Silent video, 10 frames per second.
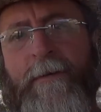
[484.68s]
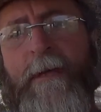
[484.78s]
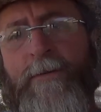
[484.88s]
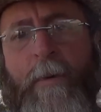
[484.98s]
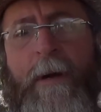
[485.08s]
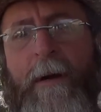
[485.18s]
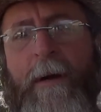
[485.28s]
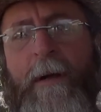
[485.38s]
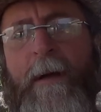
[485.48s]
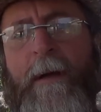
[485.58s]
that's where
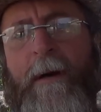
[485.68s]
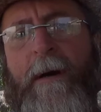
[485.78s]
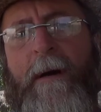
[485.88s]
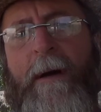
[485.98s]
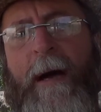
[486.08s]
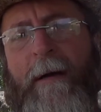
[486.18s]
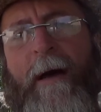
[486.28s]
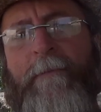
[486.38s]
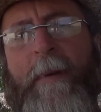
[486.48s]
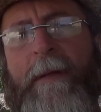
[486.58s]
uh,
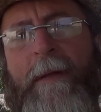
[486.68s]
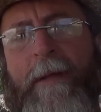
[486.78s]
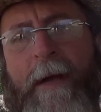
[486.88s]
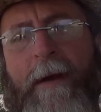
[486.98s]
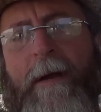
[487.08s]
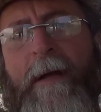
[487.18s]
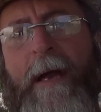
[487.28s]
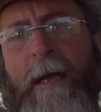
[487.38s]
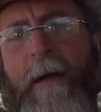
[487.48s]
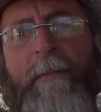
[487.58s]
I, have been there and
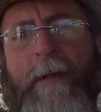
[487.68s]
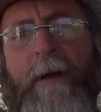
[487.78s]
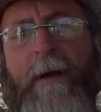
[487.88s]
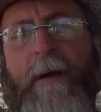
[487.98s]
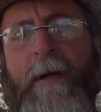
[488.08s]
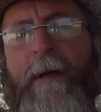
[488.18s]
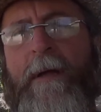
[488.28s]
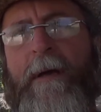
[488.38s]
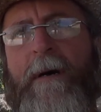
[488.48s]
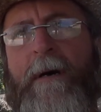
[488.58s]
I am there
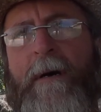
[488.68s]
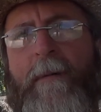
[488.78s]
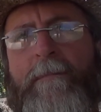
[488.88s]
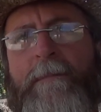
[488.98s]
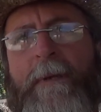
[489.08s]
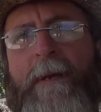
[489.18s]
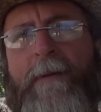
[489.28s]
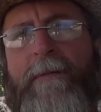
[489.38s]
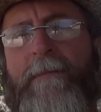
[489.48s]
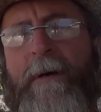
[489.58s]
um, and
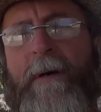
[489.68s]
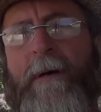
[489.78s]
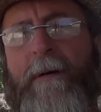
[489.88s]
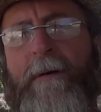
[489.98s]
there's uh,